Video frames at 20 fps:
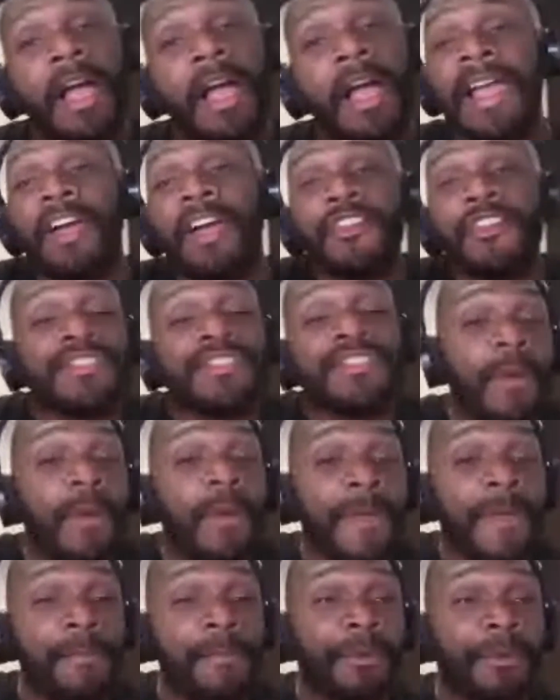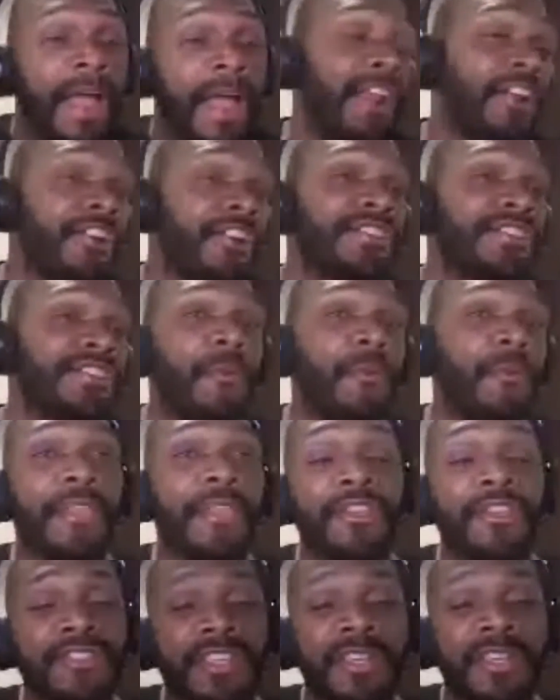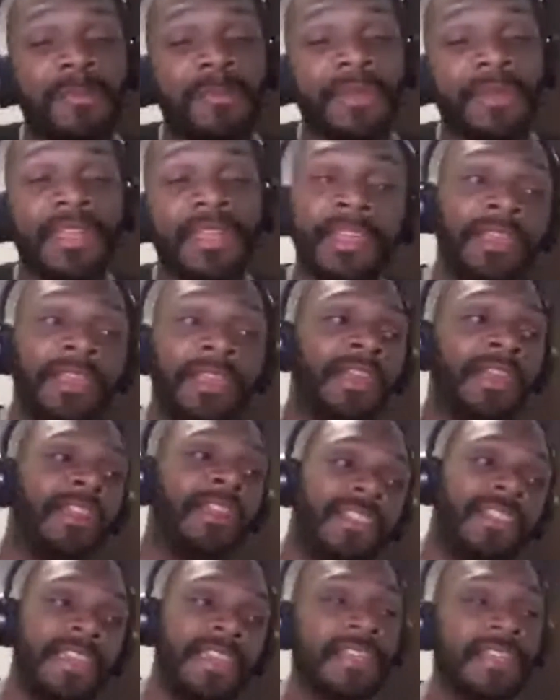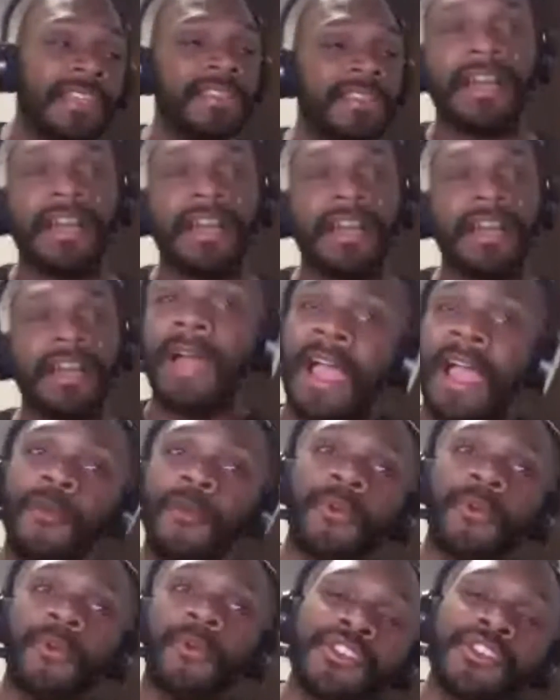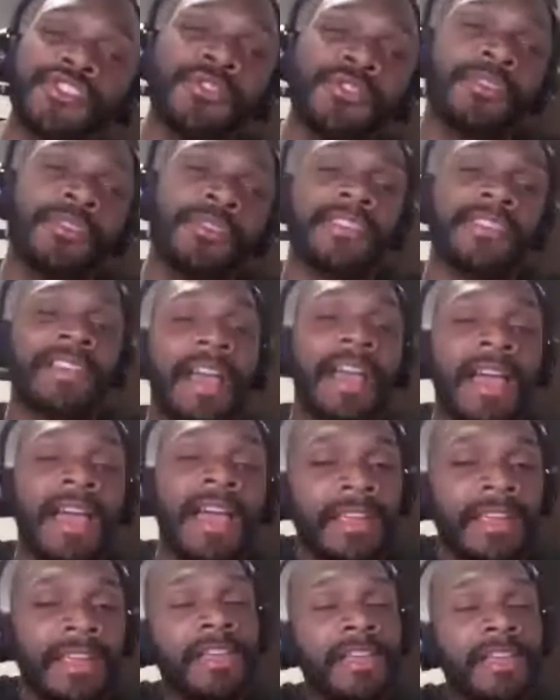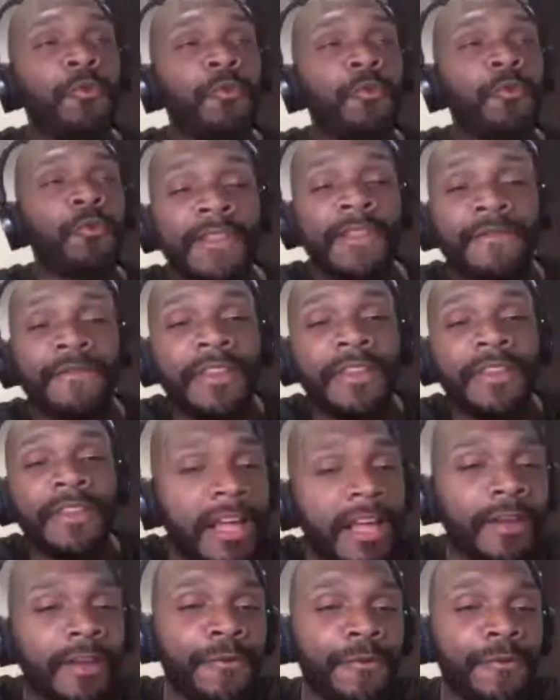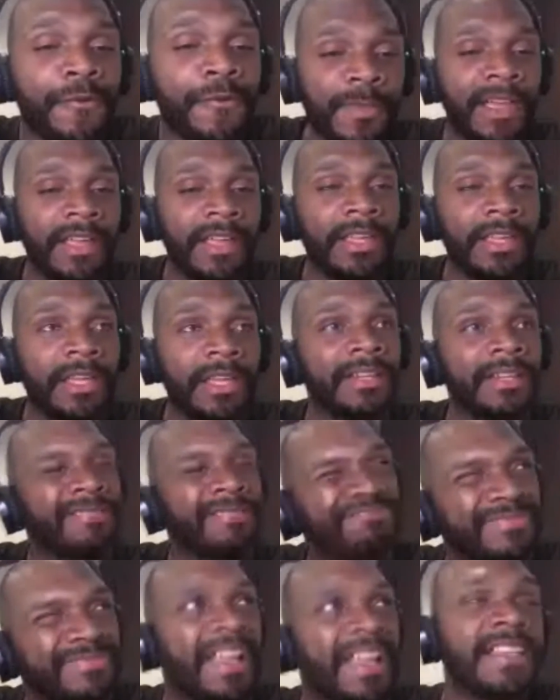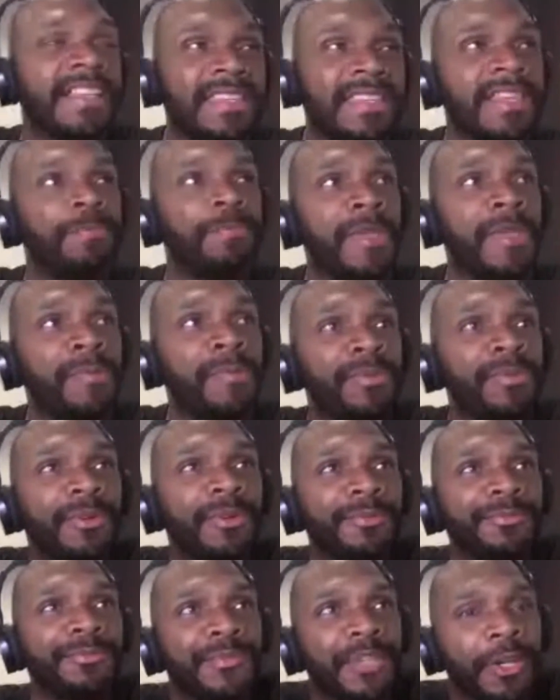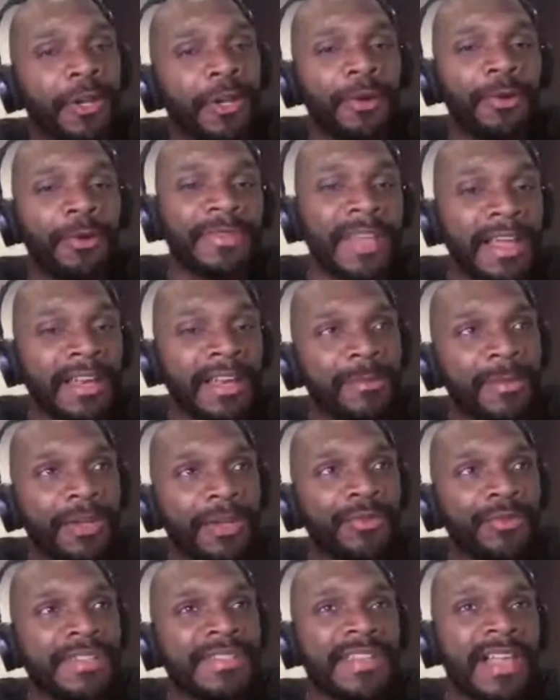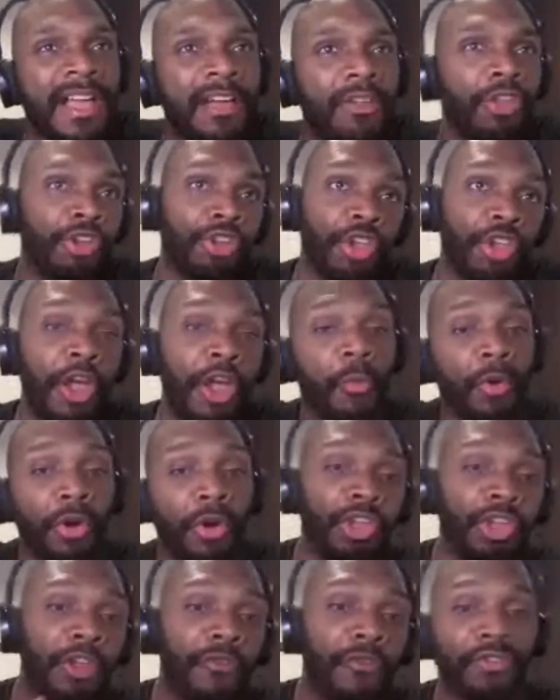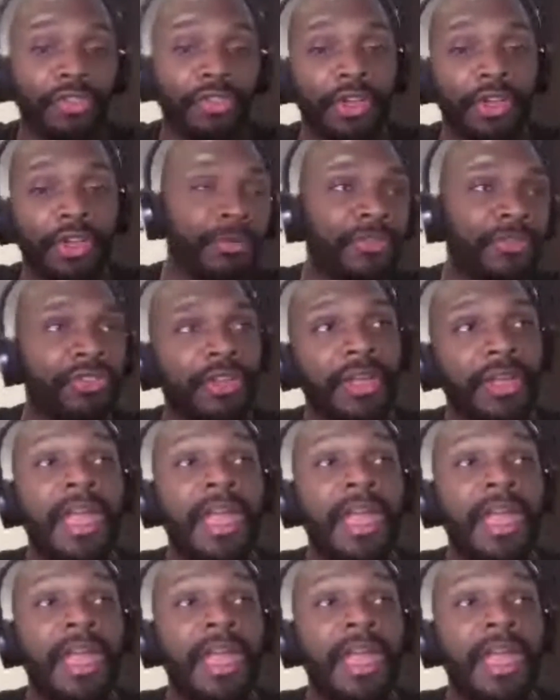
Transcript: I understand why there's going to be these I wear a suit and tie wedding videographers buying it. I see people, documentary style, like, yeah, I want to get everything in the thing.